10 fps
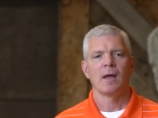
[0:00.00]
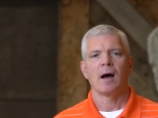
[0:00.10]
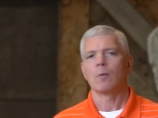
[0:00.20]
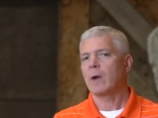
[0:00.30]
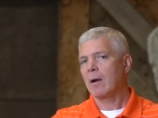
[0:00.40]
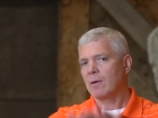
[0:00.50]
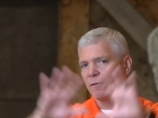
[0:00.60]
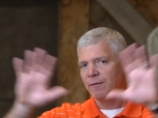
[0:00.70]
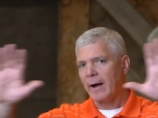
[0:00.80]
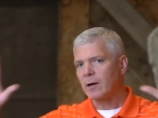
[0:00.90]
around a
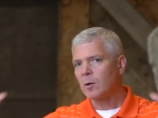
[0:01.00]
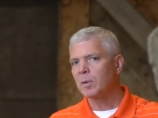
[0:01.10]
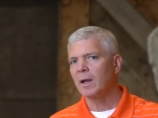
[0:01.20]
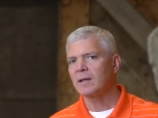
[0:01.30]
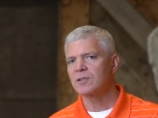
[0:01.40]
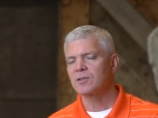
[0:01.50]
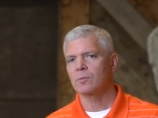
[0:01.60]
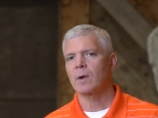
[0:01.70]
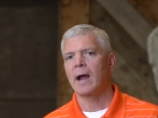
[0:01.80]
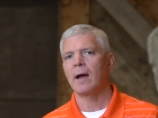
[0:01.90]
fireplace
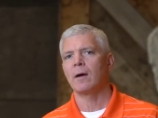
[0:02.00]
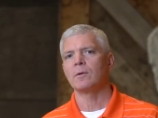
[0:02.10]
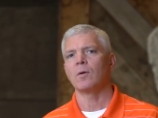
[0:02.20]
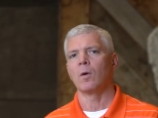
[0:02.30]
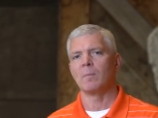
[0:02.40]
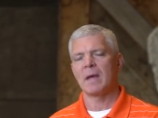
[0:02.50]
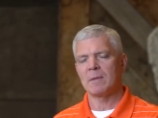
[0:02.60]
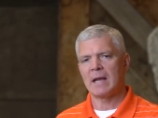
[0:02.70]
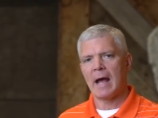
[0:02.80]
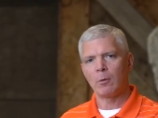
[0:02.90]
surround, or
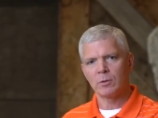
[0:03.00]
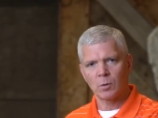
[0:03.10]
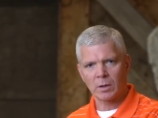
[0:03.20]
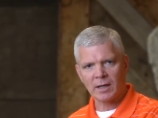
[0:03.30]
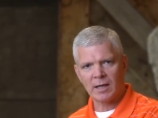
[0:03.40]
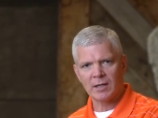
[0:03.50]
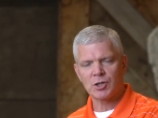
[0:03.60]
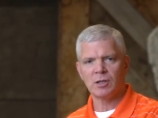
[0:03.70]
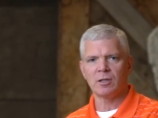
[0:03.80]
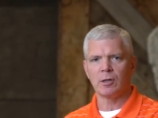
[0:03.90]
maybe an outdoor
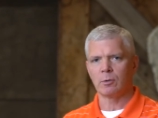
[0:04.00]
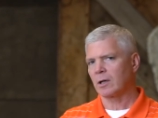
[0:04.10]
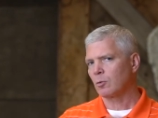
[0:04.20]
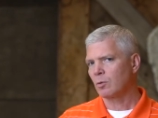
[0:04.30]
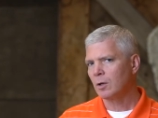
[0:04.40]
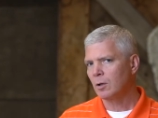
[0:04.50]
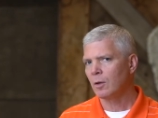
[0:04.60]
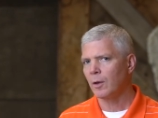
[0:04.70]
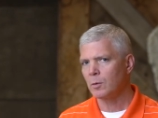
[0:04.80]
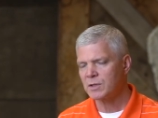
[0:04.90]
kitchen near a
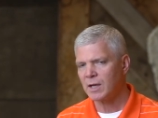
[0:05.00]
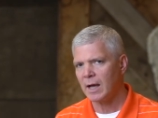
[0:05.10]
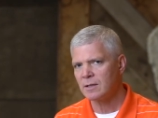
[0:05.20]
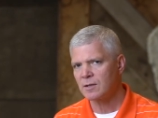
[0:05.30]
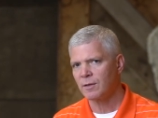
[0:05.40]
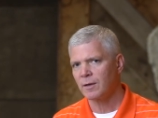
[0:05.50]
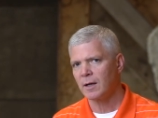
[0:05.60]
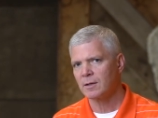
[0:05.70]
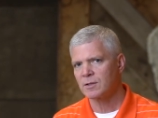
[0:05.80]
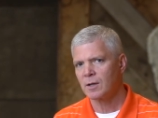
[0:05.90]
grill, those kinds of
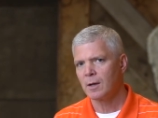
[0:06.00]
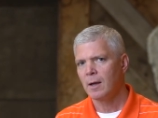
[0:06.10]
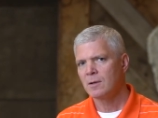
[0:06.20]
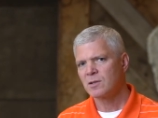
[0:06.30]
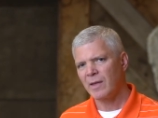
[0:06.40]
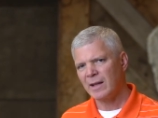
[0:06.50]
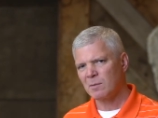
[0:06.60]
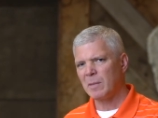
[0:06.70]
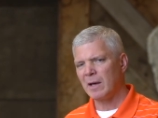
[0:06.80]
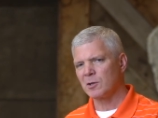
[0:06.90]
things. So
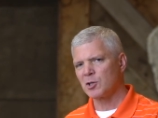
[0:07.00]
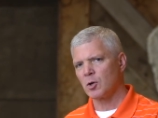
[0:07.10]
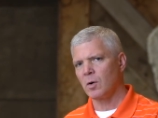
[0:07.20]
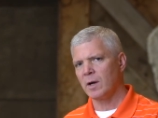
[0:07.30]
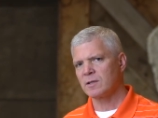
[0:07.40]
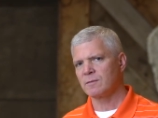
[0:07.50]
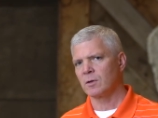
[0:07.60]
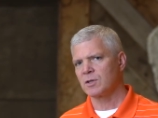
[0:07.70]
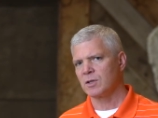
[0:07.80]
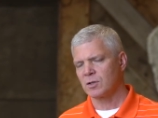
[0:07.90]
that's a better choice
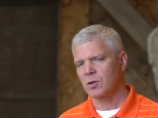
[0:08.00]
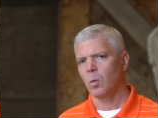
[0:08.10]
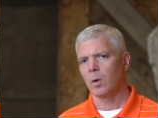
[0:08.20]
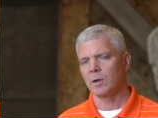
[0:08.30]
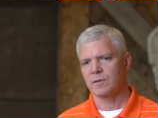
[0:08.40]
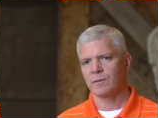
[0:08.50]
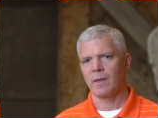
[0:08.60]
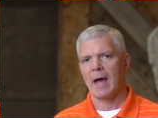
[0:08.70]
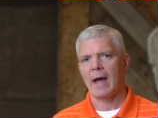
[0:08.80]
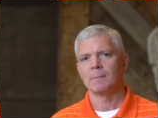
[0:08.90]
versus quartz for
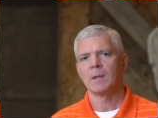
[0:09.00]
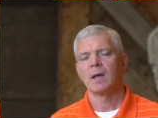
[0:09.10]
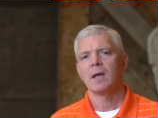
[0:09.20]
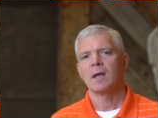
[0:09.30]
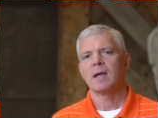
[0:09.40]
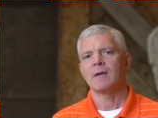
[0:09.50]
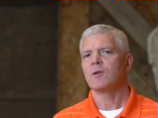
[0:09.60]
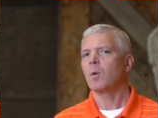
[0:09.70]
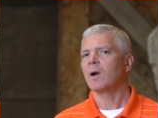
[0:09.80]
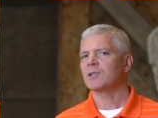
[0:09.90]
that.
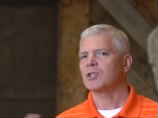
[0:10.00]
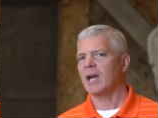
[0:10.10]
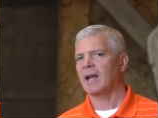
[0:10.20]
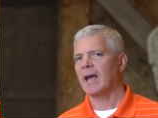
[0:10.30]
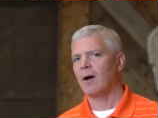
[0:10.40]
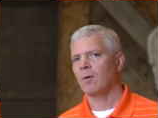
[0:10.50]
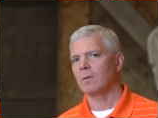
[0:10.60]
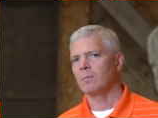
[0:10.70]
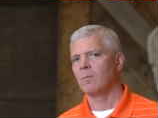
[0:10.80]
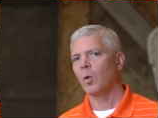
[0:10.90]
If you want to check out
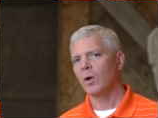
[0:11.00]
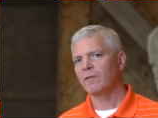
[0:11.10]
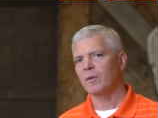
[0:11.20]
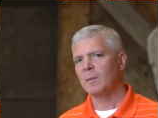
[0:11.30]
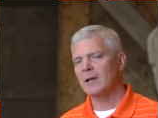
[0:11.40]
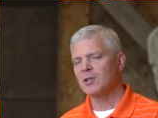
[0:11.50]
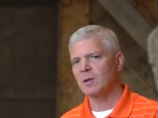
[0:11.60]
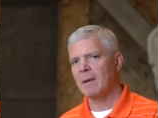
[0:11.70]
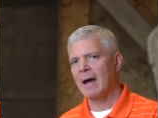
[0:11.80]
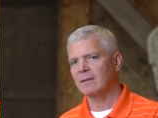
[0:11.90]
more
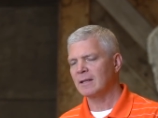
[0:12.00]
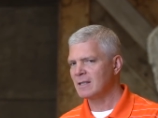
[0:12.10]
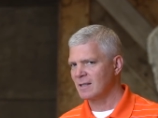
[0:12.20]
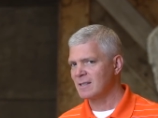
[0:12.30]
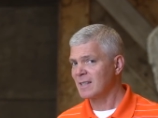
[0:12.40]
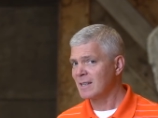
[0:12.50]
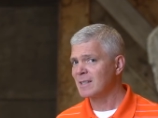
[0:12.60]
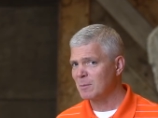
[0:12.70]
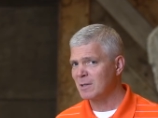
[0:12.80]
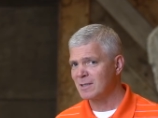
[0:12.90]
information about these and see
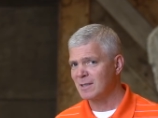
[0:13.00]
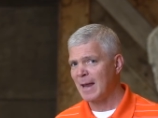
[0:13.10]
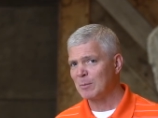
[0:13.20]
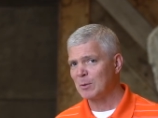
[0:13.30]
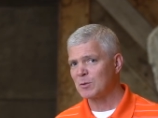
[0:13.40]
some of these samples,